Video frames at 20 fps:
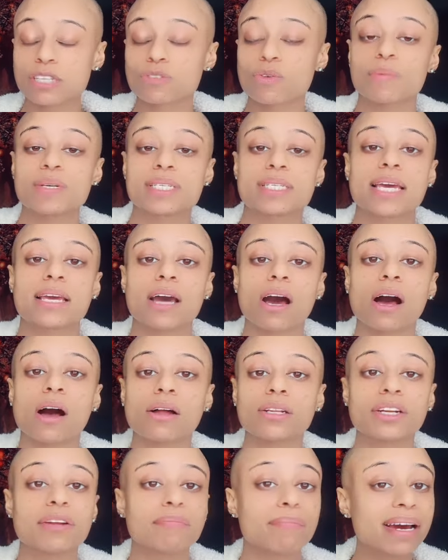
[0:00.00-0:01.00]
That's why we say
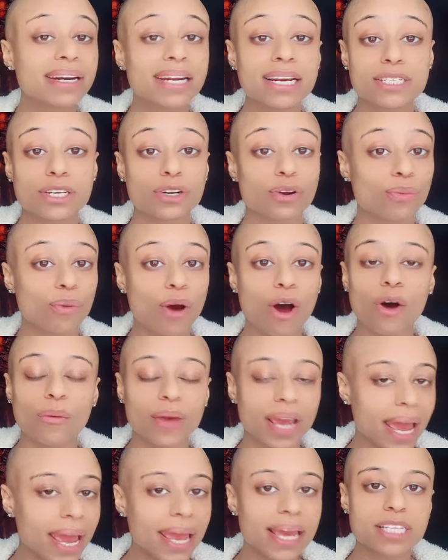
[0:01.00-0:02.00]
all of the money is in the
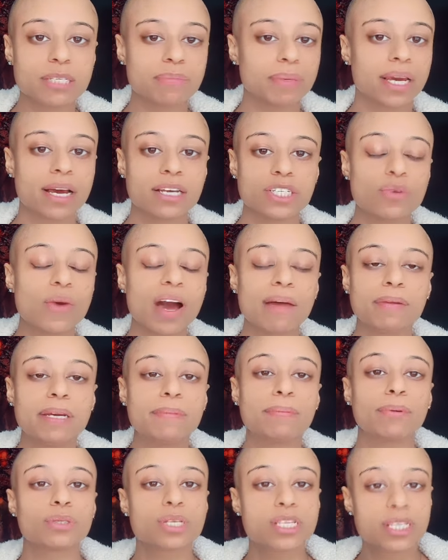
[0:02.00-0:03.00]
wrong hands because you
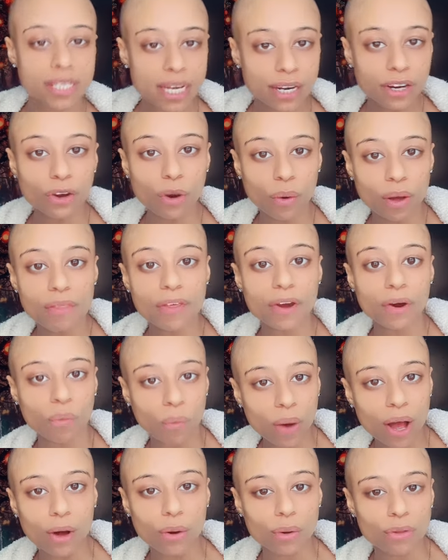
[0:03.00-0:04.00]
got people sitting on
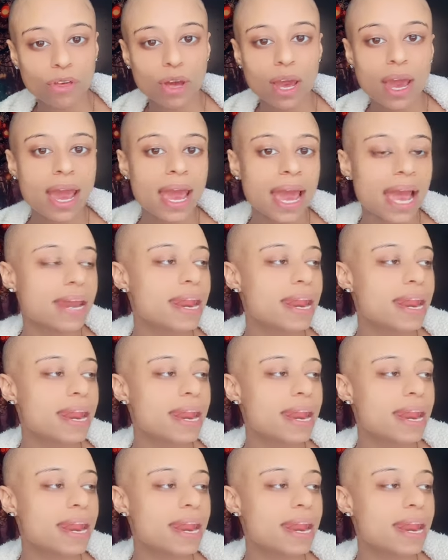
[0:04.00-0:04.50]
their wealth